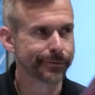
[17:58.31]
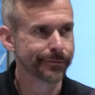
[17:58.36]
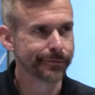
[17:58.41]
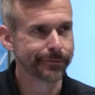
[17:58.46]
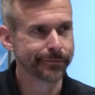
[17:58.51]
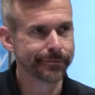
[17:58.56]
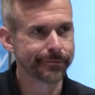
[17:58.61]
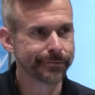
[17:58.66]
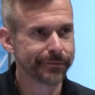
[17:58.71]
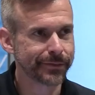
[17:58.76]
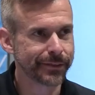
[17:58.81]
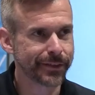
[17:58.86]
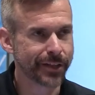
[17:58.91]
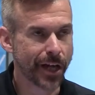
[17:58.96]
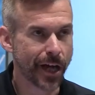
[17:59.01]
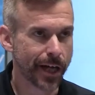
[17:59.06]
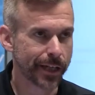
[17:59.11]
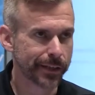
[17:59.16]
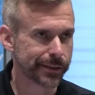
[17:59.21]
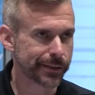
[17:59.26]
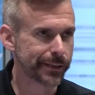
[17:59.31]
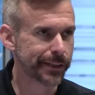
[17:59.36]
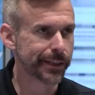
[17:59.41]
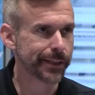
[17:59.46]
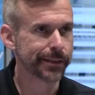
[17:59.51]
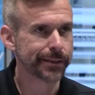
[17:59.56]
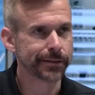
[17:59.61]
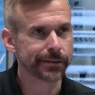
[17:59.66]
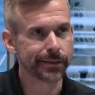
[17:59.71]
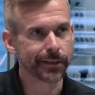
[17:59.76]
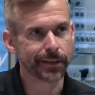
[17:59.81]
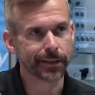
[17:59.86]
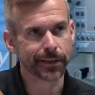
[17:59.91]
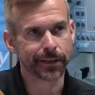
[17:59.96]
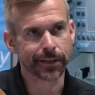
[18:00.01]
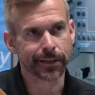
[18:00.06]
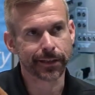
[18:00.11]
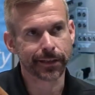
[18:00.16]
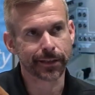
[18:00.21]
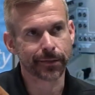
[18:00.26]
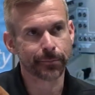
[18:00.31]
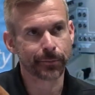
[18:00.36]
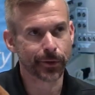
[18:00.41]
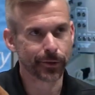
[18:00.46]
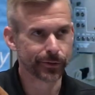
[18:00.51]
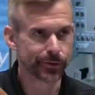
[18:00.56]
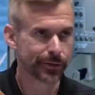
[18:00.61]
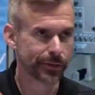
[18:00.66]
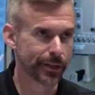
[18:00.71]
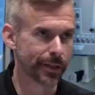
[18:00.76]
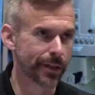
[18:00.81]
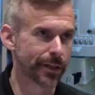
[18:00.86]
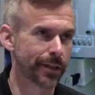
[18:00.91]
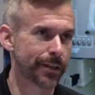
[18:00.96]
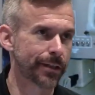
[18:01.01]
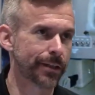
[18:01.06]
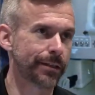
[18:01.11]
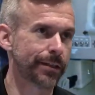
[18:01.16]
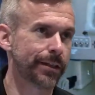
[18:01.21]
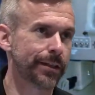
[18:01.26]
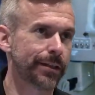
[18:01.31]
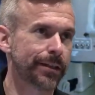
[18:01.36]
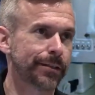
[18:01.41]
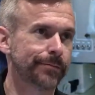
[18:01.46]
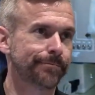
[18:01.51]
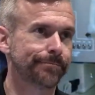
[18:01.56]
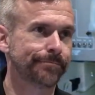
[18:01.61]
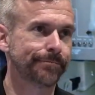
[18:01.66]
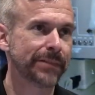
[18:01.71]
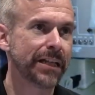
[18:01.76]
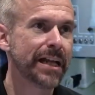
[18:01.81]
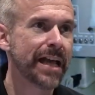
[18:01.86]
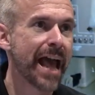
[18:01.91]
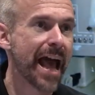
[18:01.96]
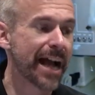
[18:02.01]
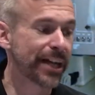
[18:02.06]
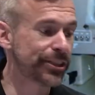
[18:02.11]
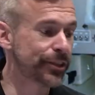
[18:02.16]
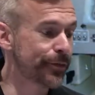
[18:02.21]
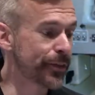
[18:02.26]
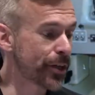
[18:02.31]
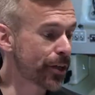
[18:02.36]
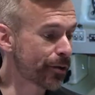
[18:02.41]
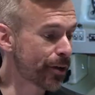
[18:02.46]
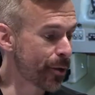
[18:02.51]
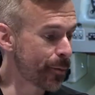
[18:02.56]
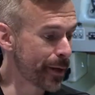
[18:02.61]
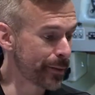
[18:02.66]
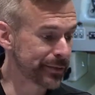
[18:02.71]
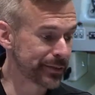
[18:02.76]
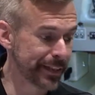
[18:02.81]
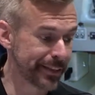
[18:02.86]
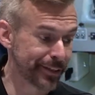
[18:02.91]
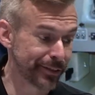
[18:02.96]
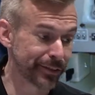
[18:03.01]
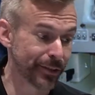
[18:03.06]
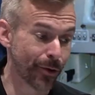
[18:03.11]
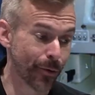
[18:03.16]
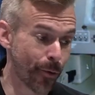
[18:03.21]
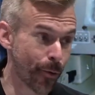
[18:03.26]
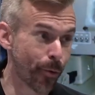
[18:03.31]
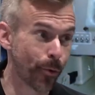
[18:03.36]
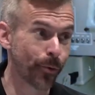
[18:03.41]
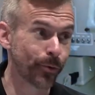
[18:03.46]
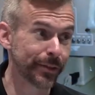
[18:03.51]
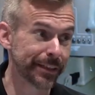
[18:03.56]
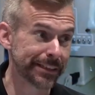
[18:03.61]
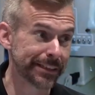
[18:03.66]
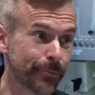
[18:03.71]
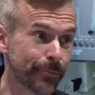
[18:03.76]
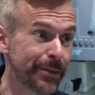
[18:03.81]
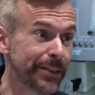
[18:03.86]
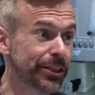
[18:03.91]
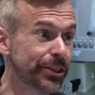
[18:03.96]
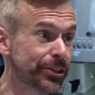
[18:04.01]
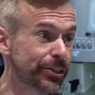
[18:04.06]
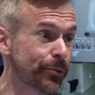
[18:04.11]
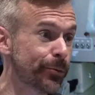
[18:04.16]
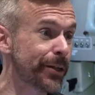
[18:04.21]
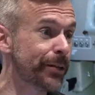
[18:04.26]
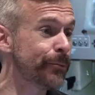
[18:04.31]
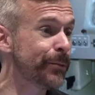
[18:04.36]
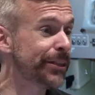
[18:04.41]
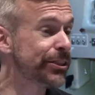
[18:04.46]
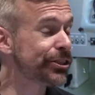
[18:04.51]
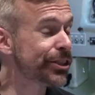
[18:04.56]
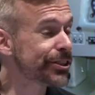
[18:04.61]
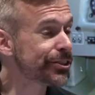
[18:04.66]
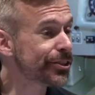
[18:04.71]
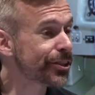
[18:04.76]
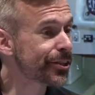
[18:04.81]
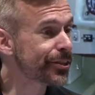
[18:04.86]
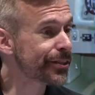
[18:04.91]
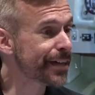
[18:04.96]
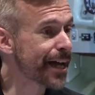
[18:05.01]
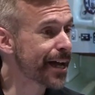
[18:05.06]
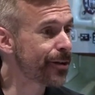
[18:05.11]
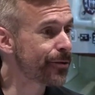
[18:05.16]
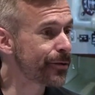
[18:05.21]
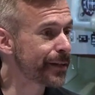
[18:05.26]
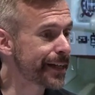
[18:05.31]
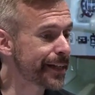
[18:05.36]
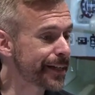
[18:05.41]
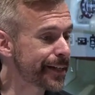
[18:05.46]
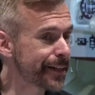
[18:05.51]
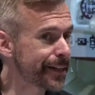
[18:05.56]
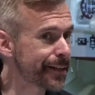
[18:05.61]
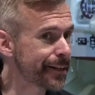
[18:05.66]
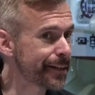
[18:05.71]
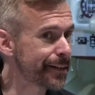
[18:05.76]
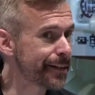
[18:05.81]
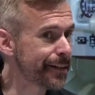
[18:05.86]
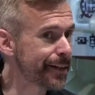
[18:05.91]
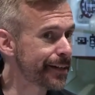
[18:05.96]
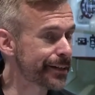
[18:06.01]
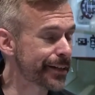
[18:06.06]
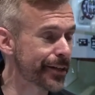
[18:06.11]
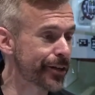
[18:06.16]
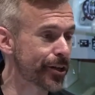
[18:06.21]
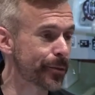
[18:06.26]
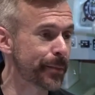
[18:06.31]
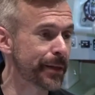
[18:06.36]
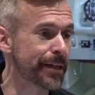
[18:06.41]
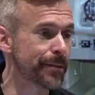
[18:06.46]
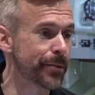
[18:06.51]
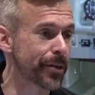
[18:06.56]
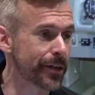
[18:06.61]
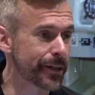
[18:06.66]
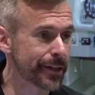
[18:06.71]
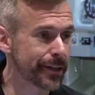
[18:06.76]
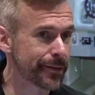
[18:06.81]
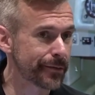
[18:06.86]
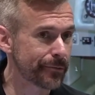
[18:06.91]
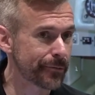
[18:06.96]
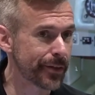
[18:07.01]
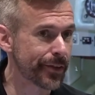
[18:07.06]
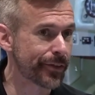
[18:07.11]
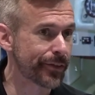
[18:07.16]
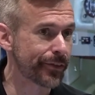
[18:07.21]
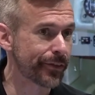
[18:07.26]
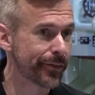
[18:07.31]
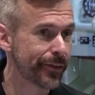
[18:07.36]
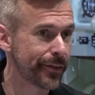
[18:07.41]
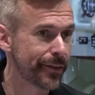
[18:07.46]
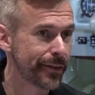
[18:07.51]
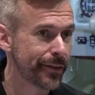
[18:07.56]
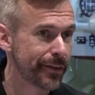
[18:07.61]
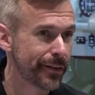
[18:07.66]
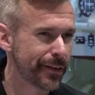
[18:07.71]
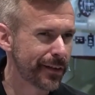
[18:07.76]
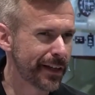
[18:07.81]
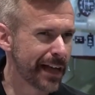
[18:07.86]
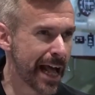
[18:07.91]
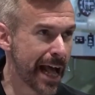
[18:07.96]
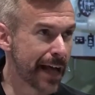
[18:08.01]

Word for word: few more years in us. Yep. So I'm mindful of that too, because the talent, you've with most of them, and you know, we do a lot. For a team of